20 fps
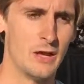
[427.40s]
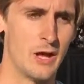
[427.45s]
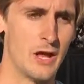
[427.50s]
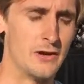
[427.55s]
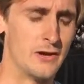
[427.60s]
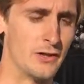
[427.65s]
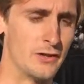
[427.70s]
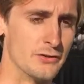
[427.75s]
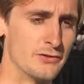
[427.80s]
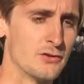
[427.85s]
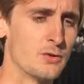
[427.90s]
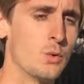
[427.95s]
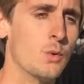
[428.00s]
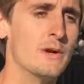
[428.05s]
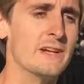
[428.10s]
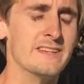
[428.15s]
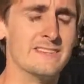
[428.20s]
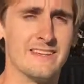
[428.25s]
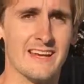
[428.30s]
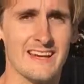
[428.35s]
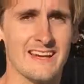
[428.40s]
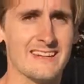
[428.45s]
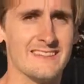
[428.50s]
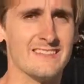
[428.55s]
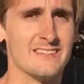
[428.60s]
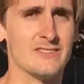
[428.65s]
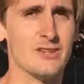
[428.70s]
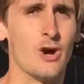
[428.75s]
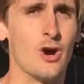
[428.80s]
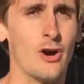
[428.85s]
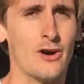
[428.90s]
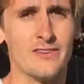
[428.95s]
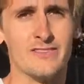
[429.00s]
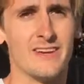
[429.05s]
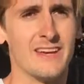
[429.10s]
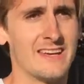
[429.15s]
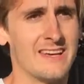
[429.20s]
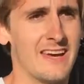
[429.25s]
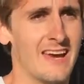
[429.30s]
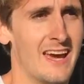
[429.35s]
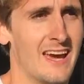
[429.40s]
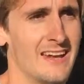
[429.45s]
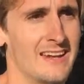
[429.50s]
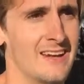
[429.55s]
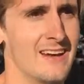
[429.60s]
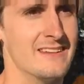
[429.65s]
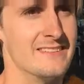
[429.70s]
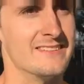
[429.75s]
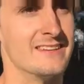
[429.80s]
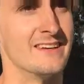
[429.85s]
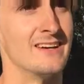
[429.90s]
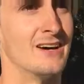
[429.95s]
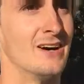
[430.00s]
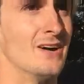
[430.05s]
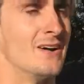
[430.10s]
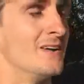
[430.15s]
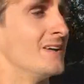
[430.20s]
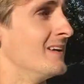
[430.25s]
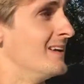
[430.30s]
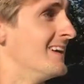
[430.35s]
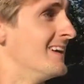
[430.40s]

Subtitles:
another 20 seconds as hard as I can until